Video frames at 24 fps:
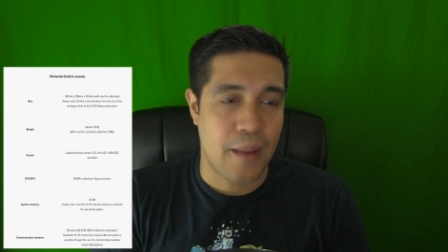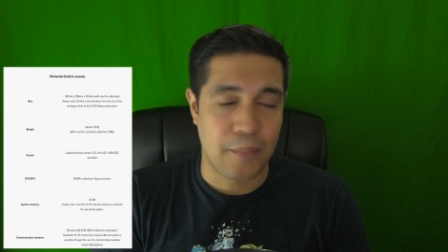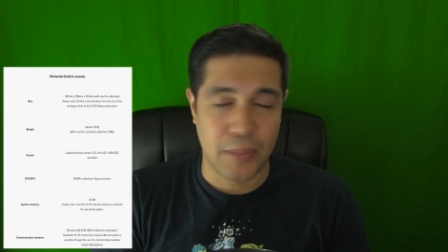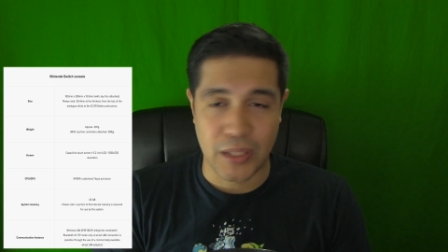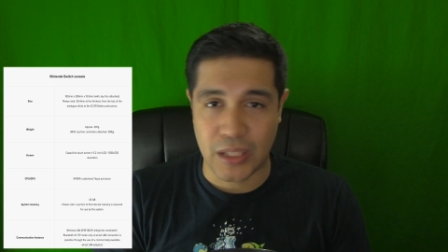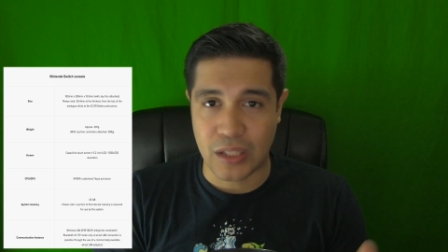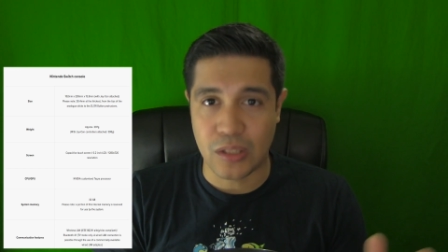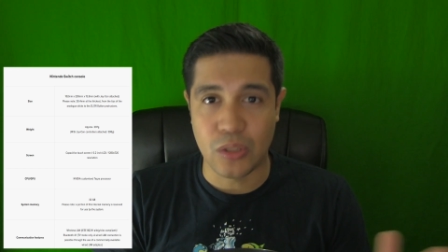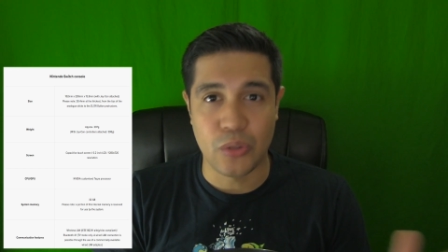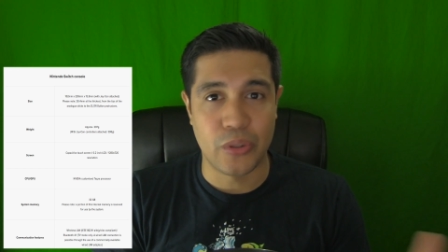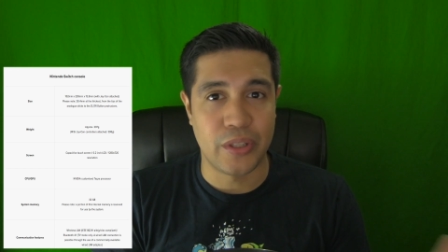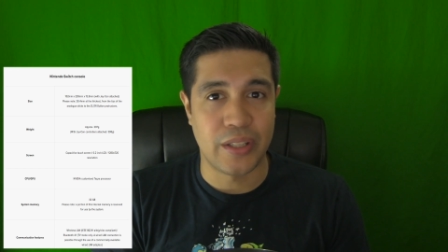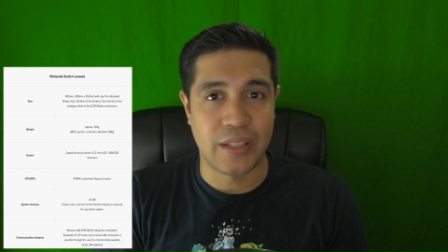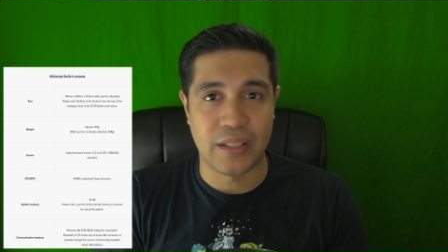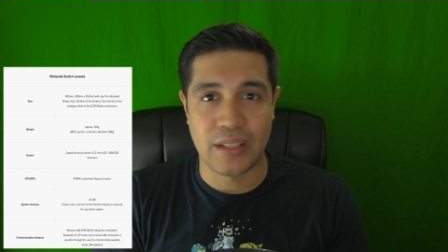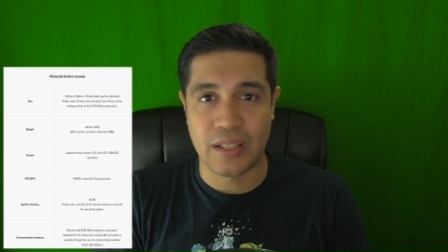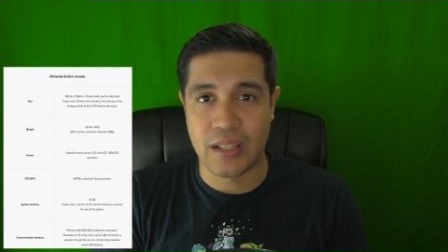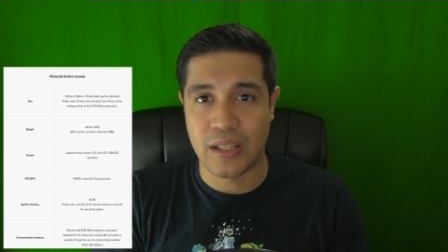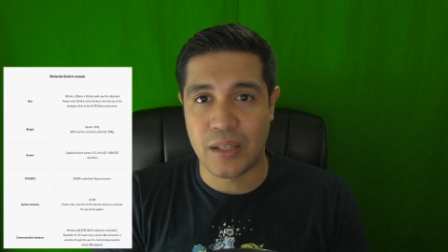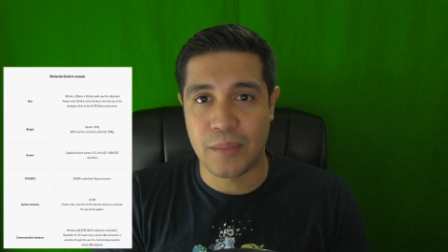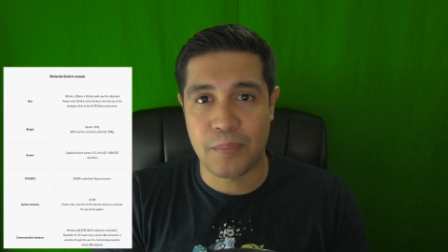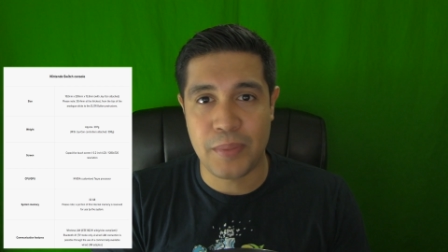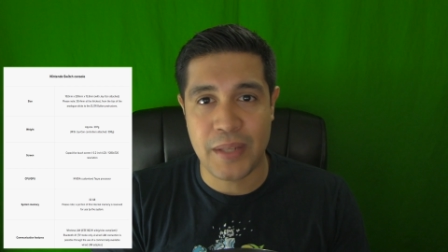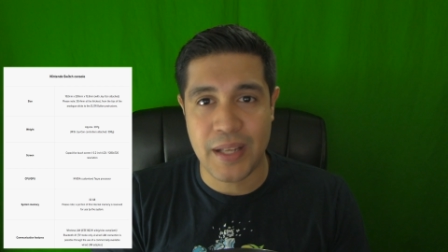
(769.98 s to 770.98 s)
I'm including
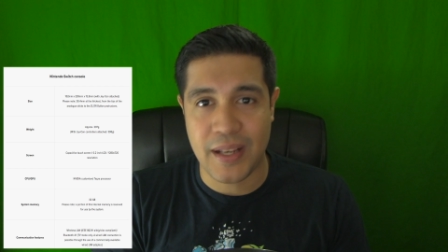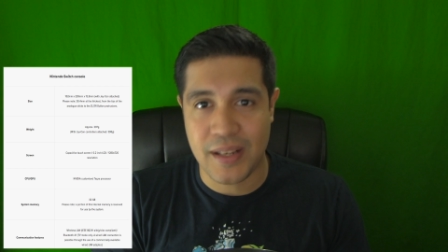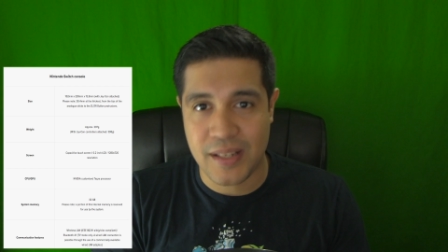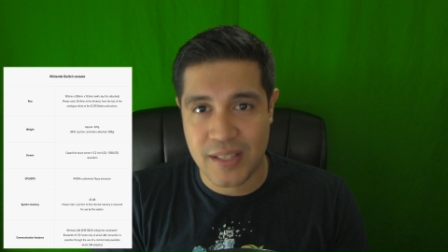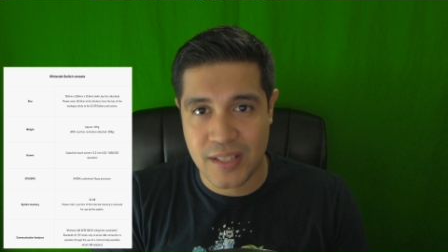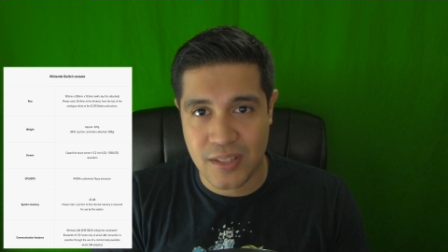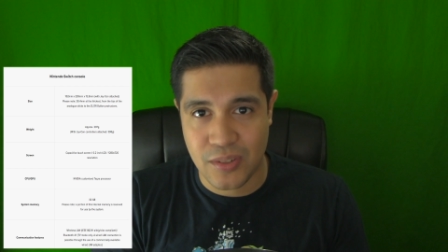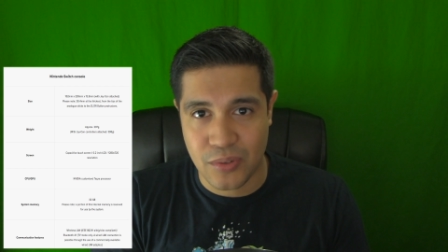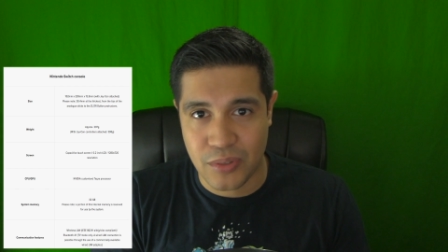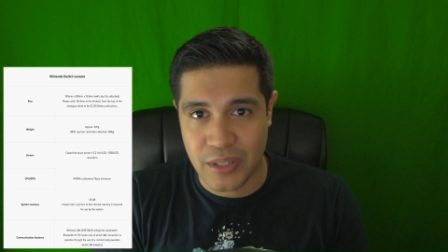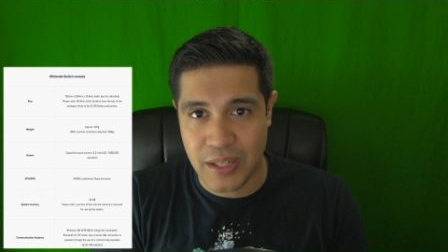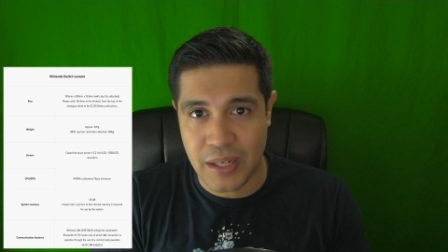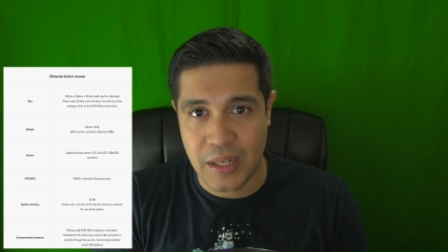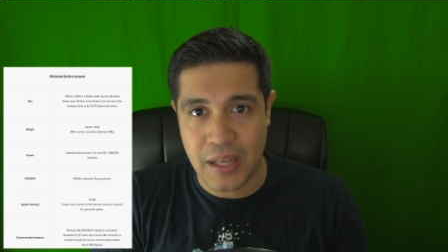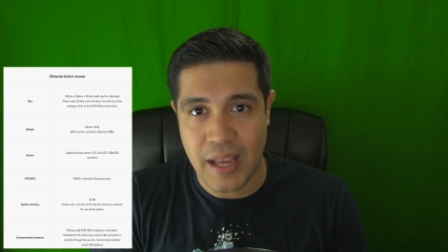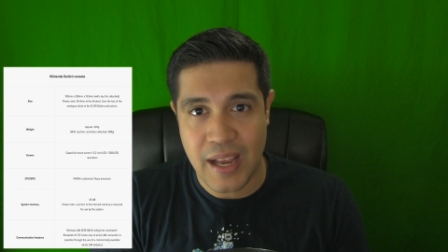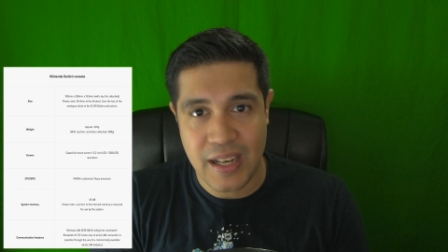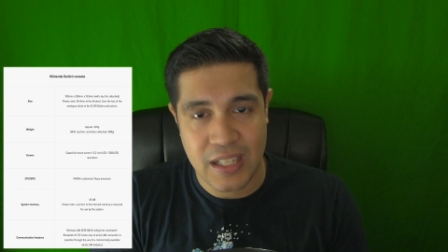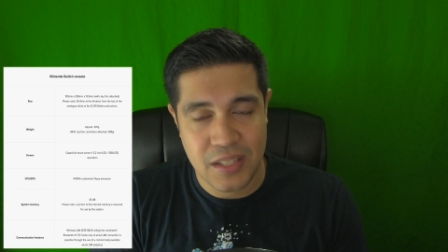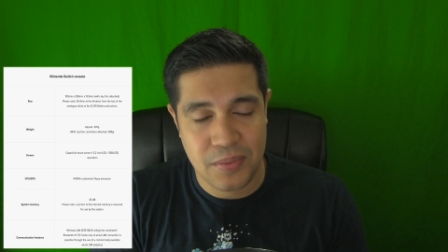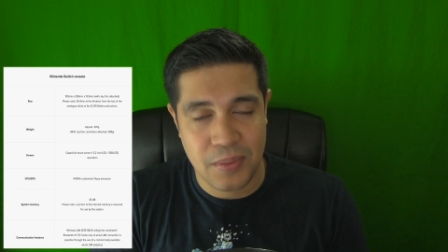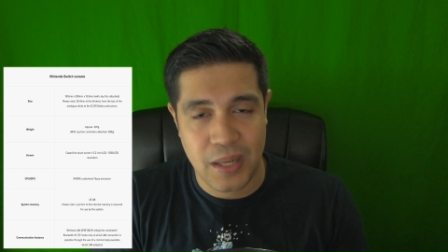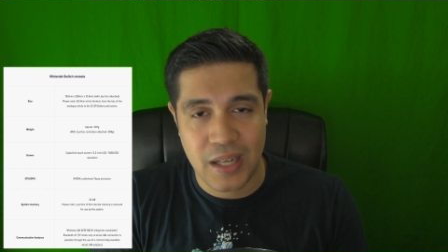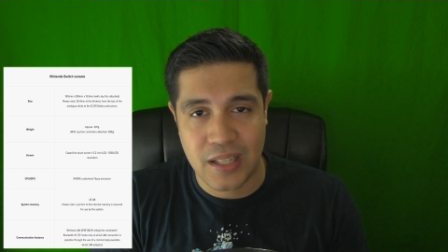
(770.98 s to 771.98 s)
the PS3,
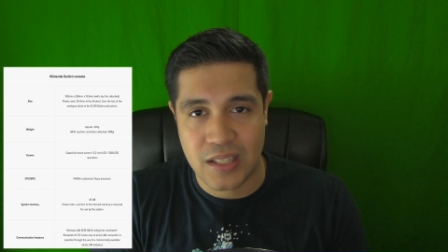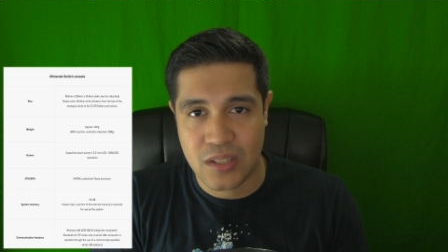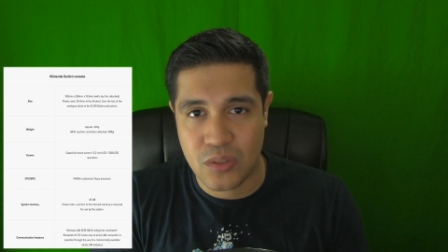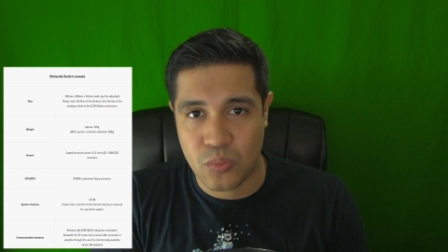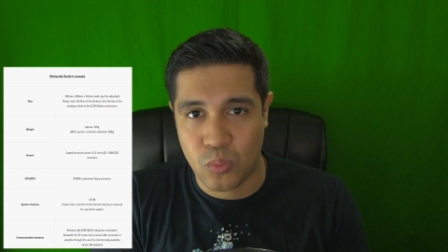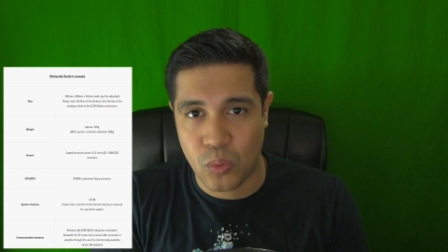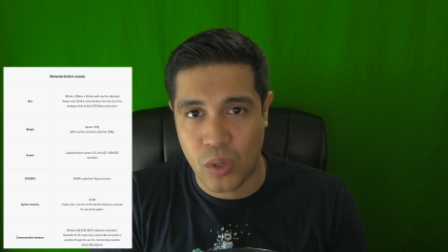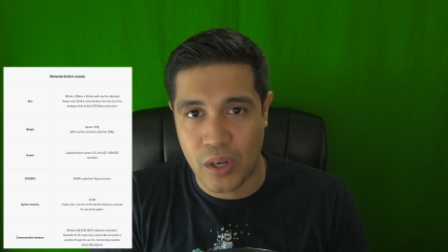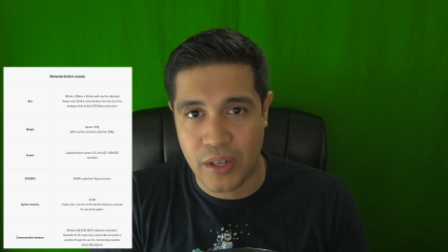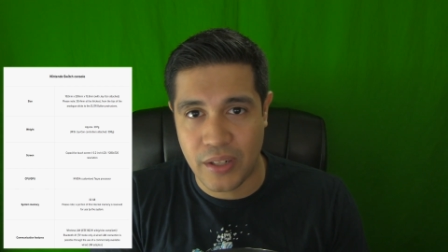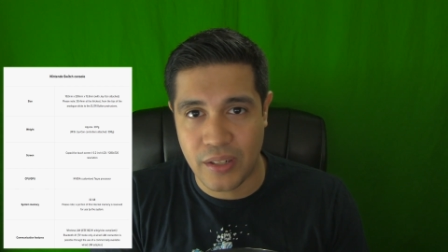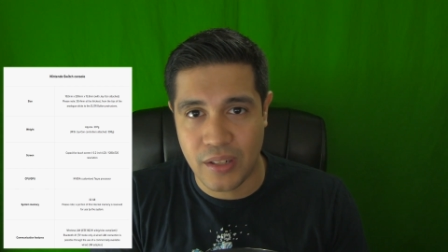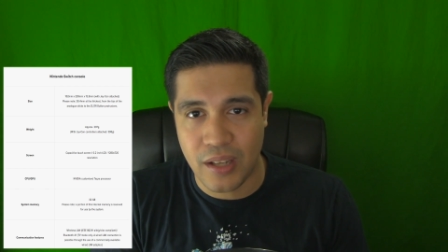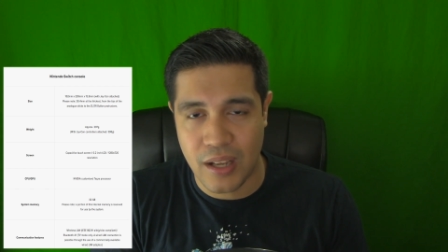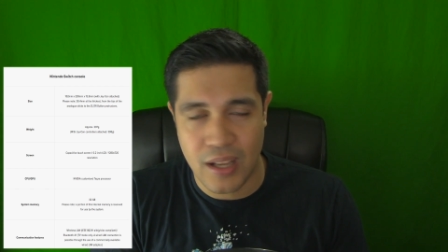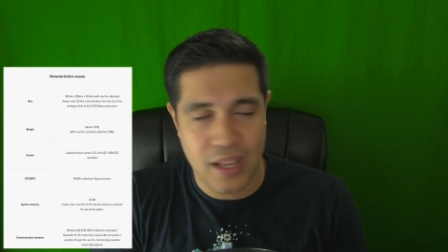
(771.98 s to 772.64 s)
Xbox One,